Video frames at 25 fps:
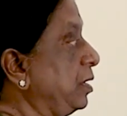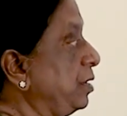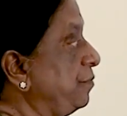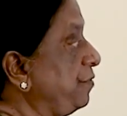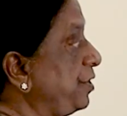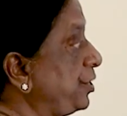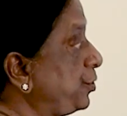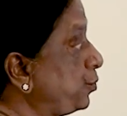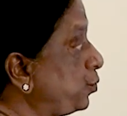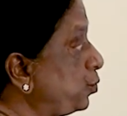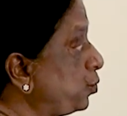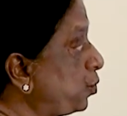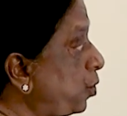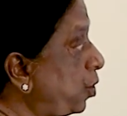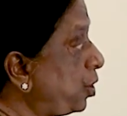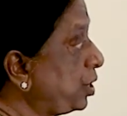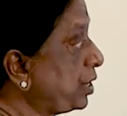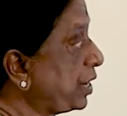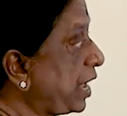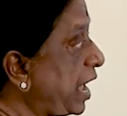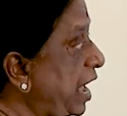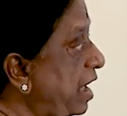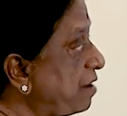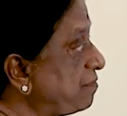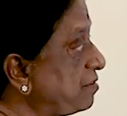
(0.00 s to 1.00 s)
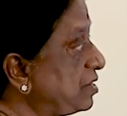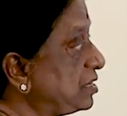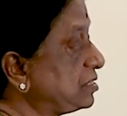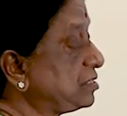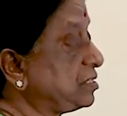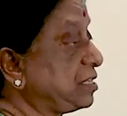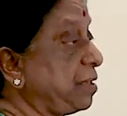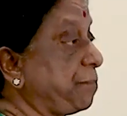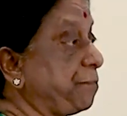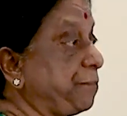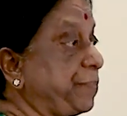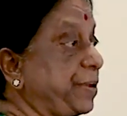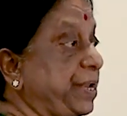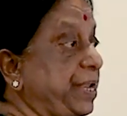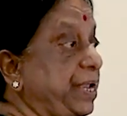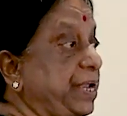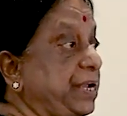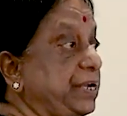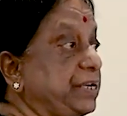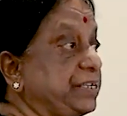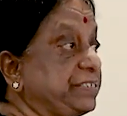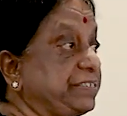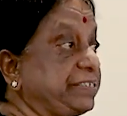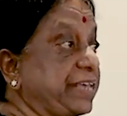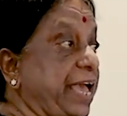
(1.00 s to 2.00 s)
We do not have a
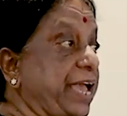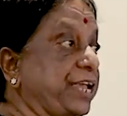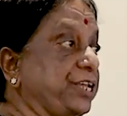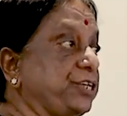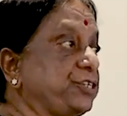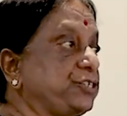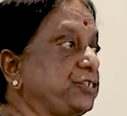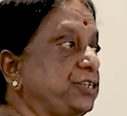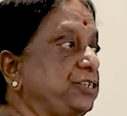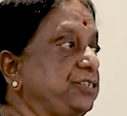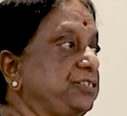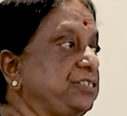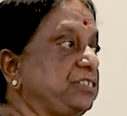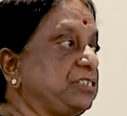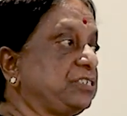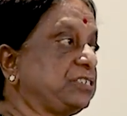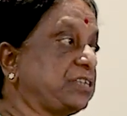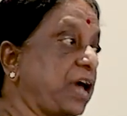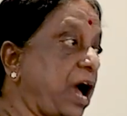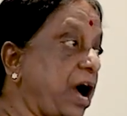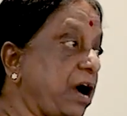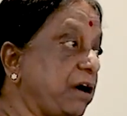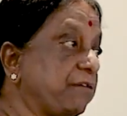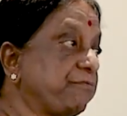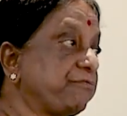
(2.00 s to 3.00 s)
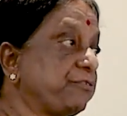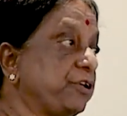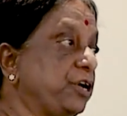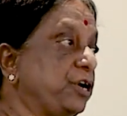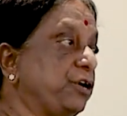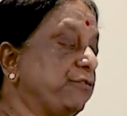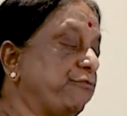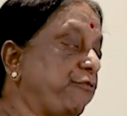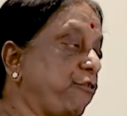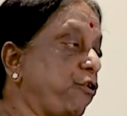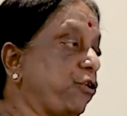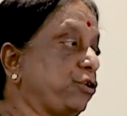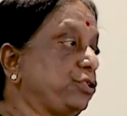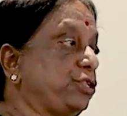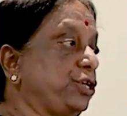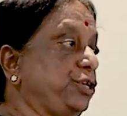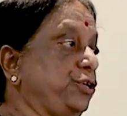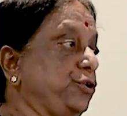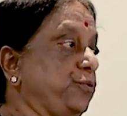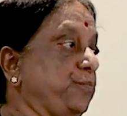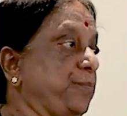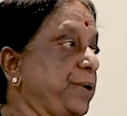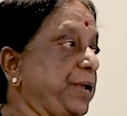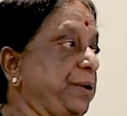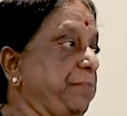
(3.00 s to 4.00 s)
separate sanctioned staff for the
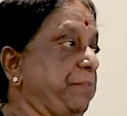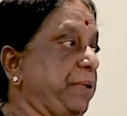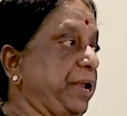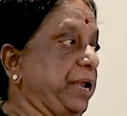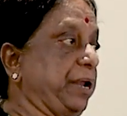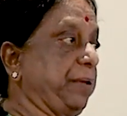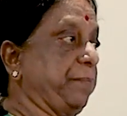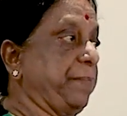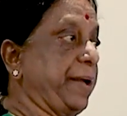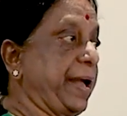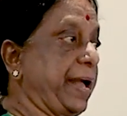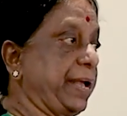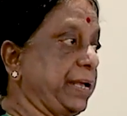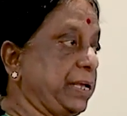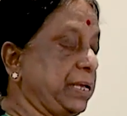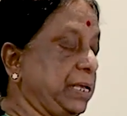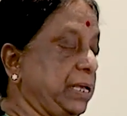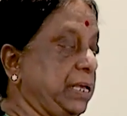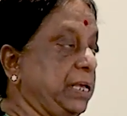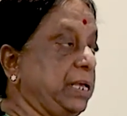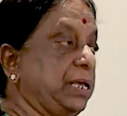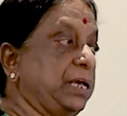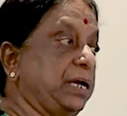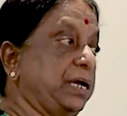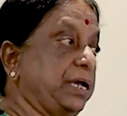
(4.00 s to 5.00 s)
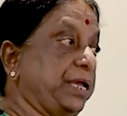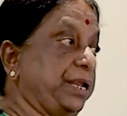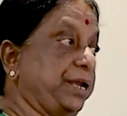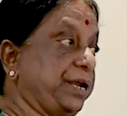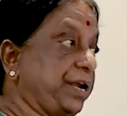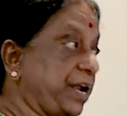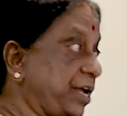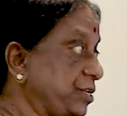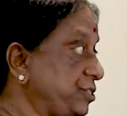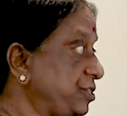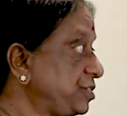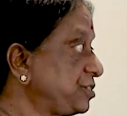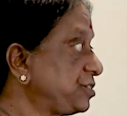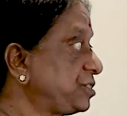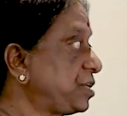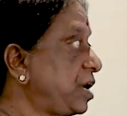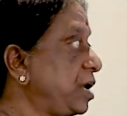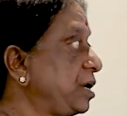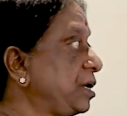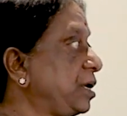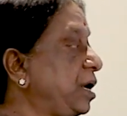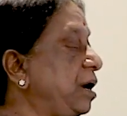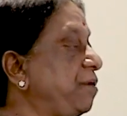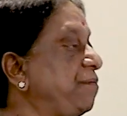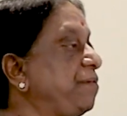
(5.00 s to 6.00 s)
human milk bank. In
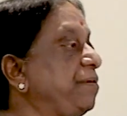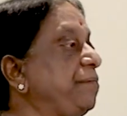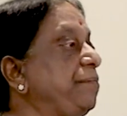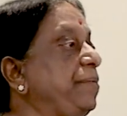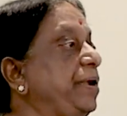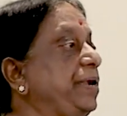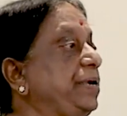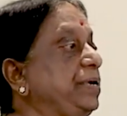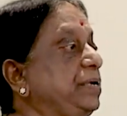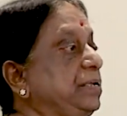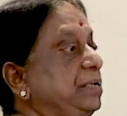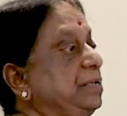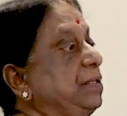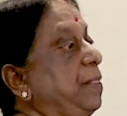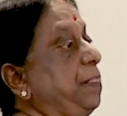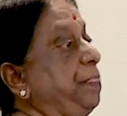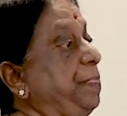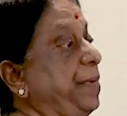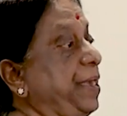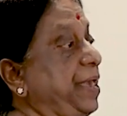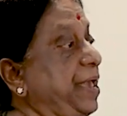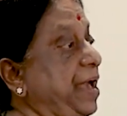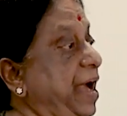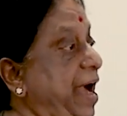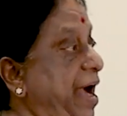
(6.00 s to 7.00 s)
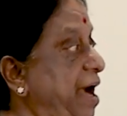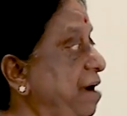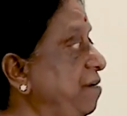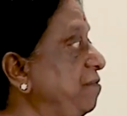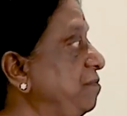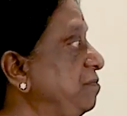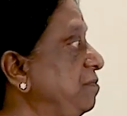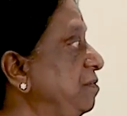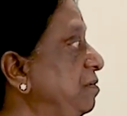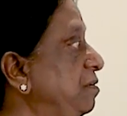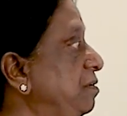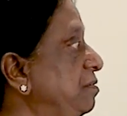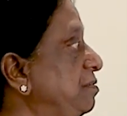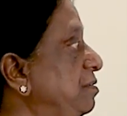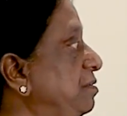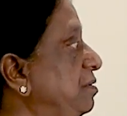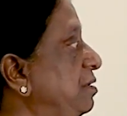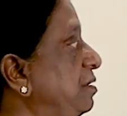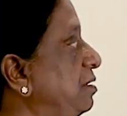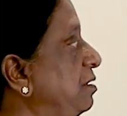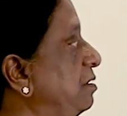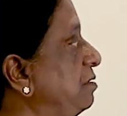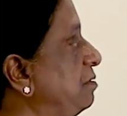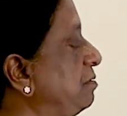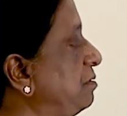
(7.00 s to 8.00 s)
Rajasthan government, they have
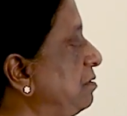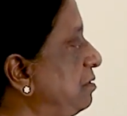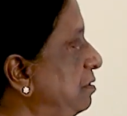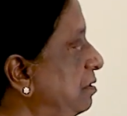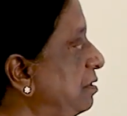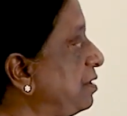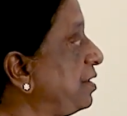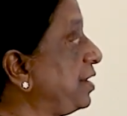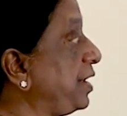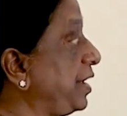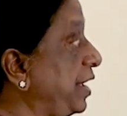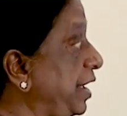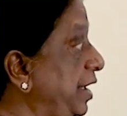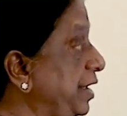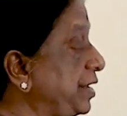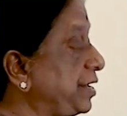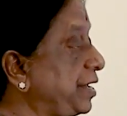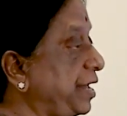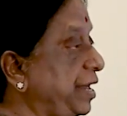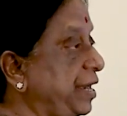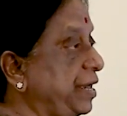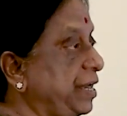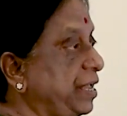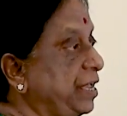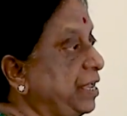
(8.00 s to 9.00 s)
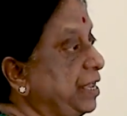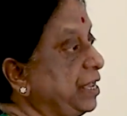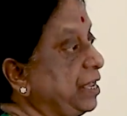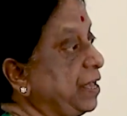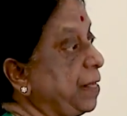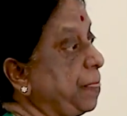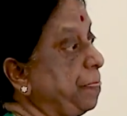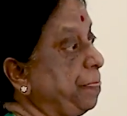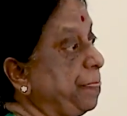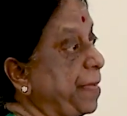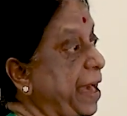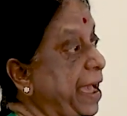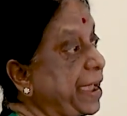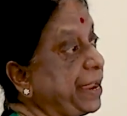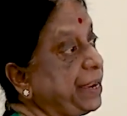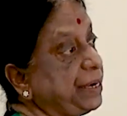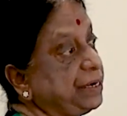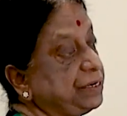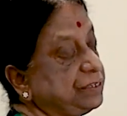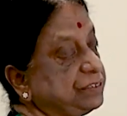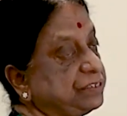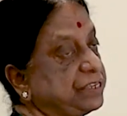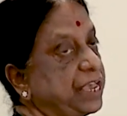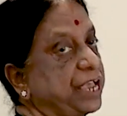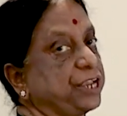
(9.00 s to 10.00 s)
created
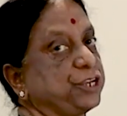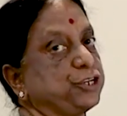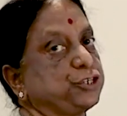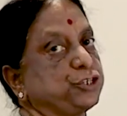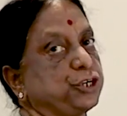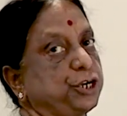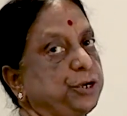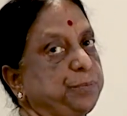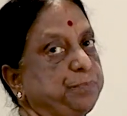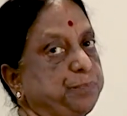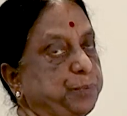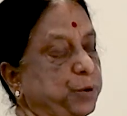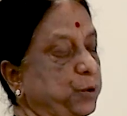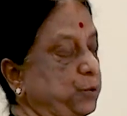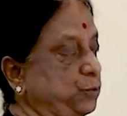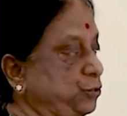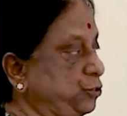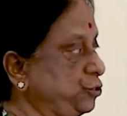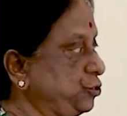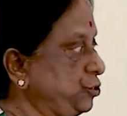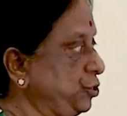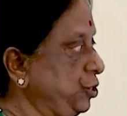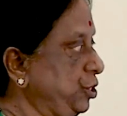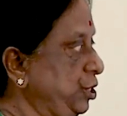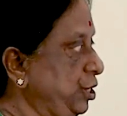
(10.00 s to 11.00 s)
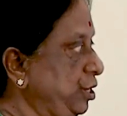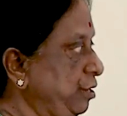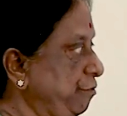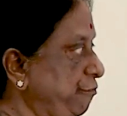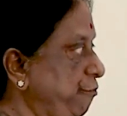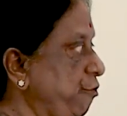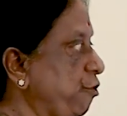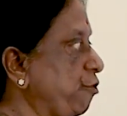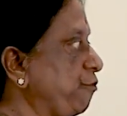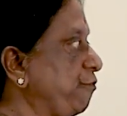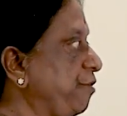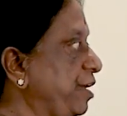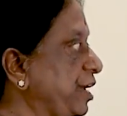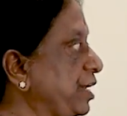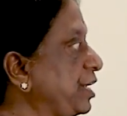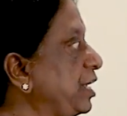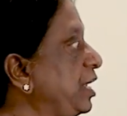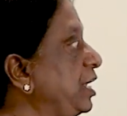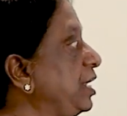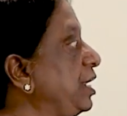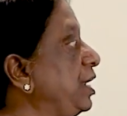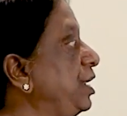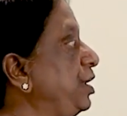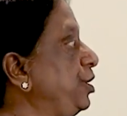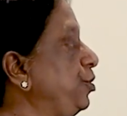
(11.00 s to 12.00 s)
9 sanctioned posts for
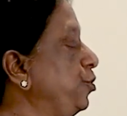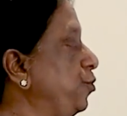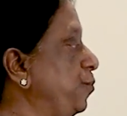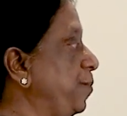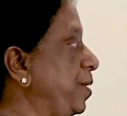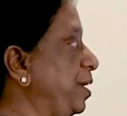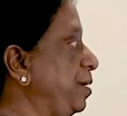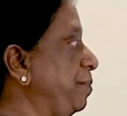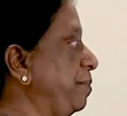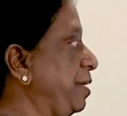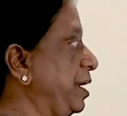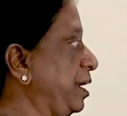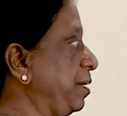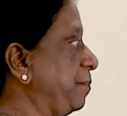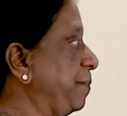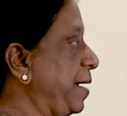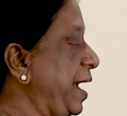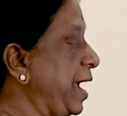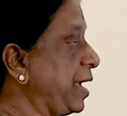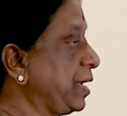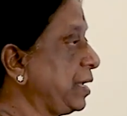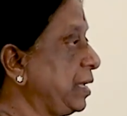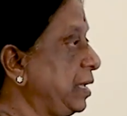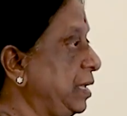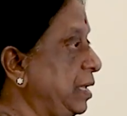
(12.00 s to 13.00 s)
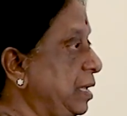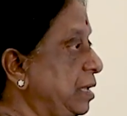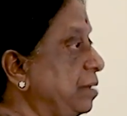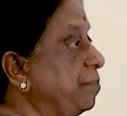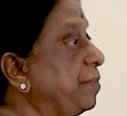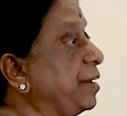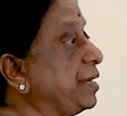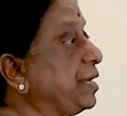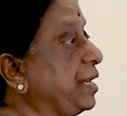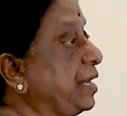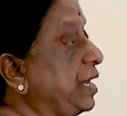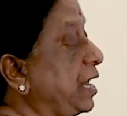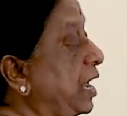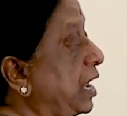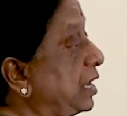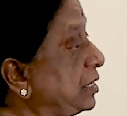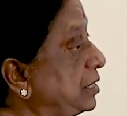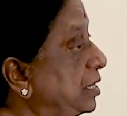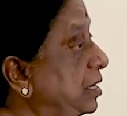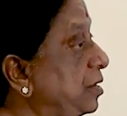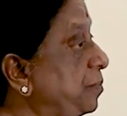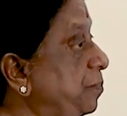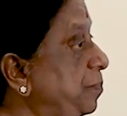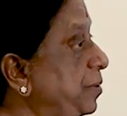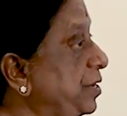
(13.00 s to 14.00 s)
working in human milk bank, but in
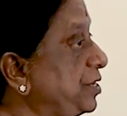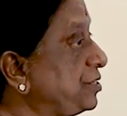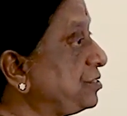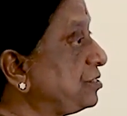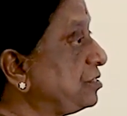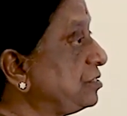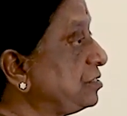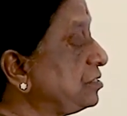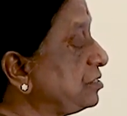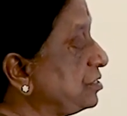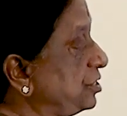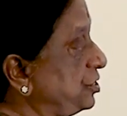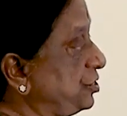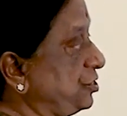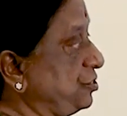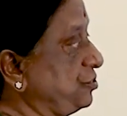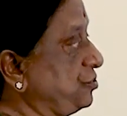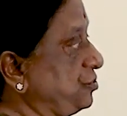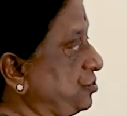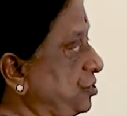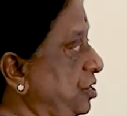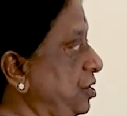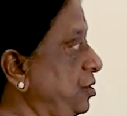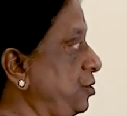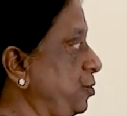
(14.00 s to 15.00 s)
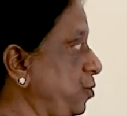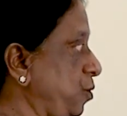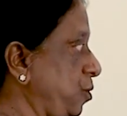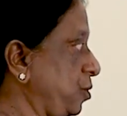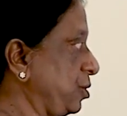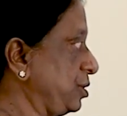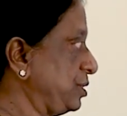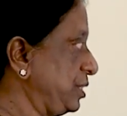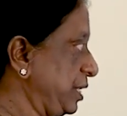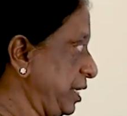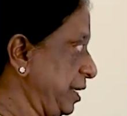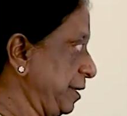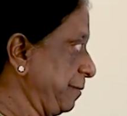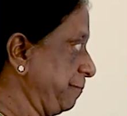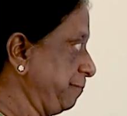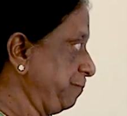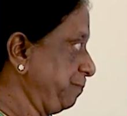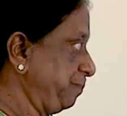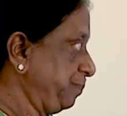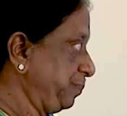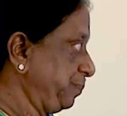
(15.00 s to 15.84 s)
other places it is still not there.